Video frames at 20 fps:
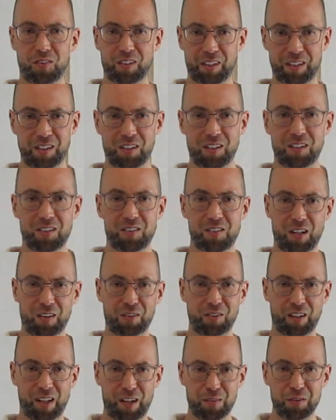like
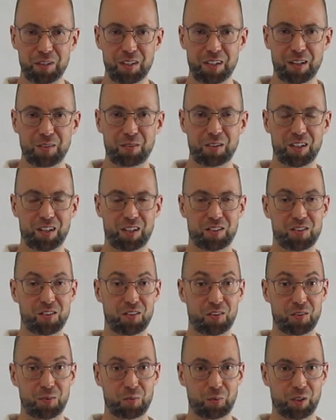general everyday
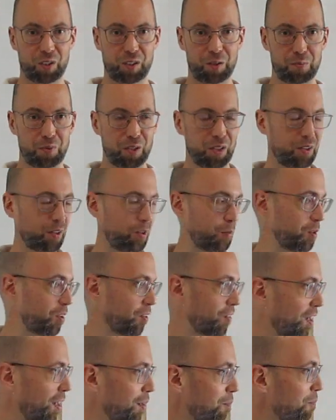reductions, work in polynomial
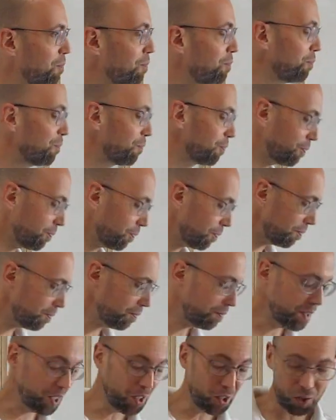time.
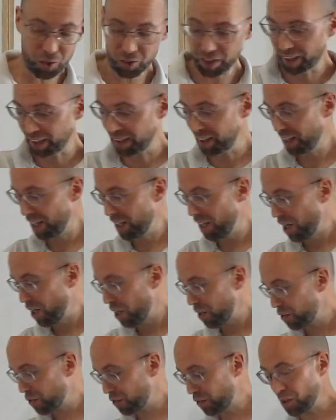Okay,
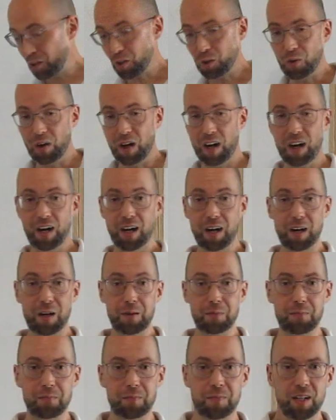so
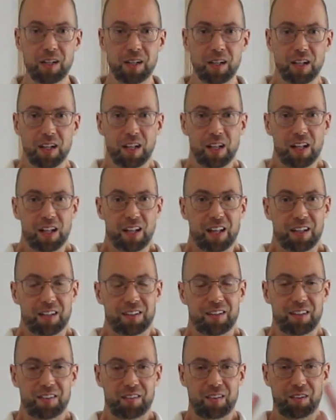
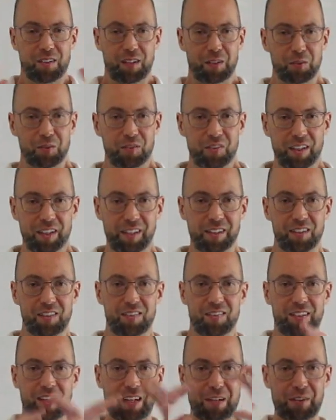I was saying this
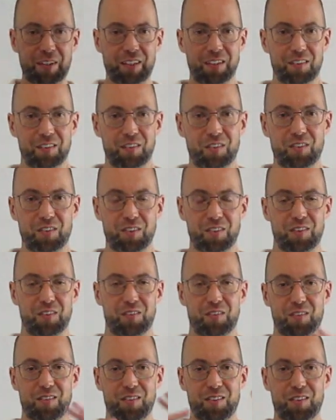is how I get
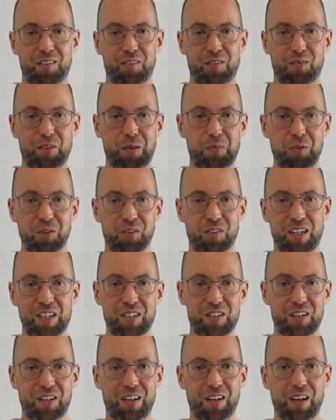this
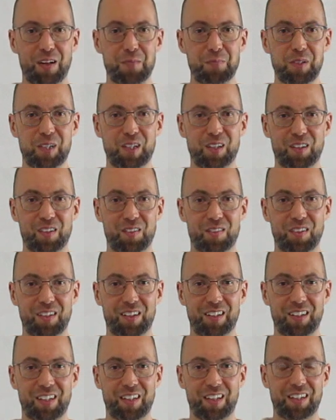reputation, because
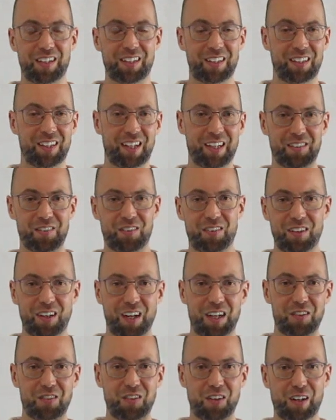last year
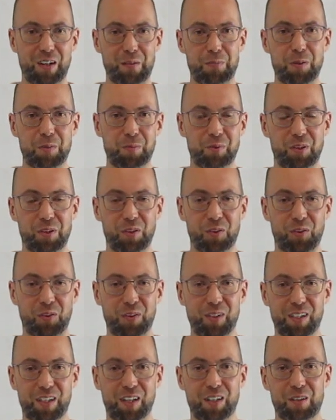I taught people that
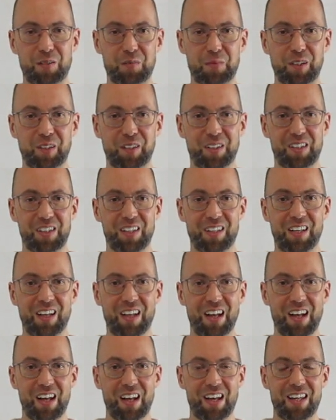three colorability
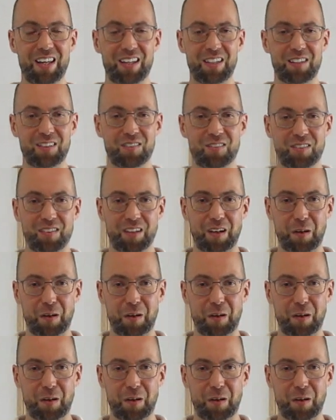is